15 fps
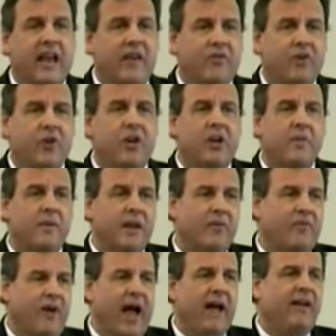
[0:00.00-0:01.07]
if you're
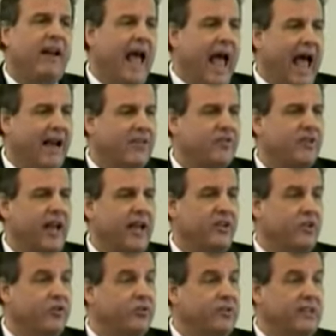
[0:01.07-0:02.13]
committing violent acts
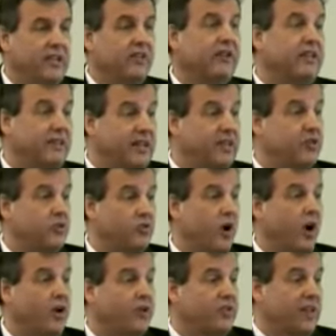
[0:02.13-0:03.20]
and you're dealing these
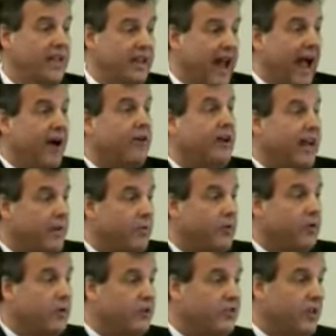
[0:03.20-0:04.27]
drugs in our
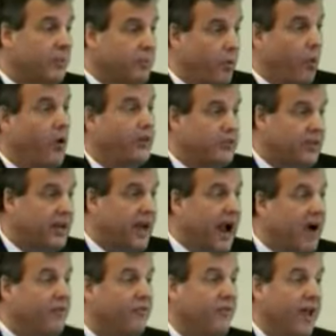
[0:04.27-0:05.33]
neighborhoods and poisoning
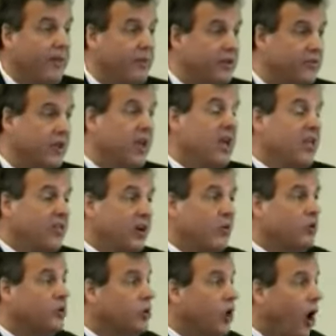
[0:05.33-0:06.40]
our families,
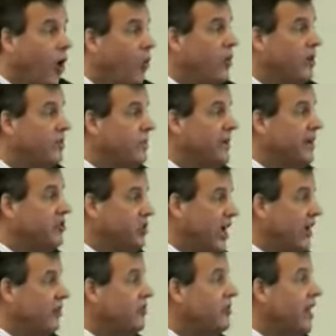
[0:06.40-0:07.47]
there should always be a
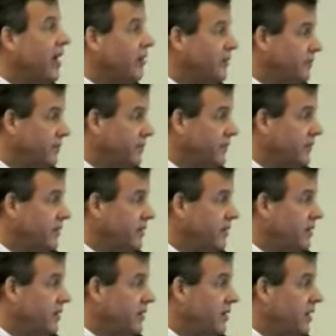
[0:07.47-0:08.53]
jail cell
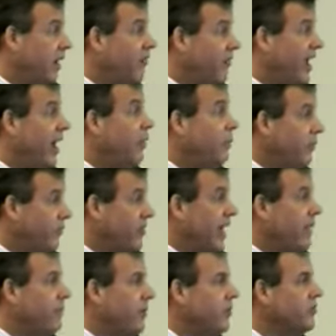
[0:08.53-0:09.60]
available for
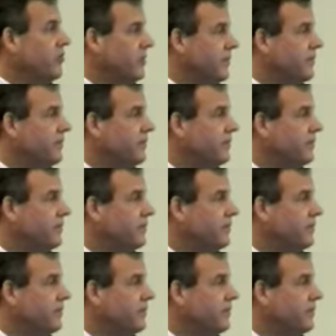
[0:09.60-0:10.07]
that person.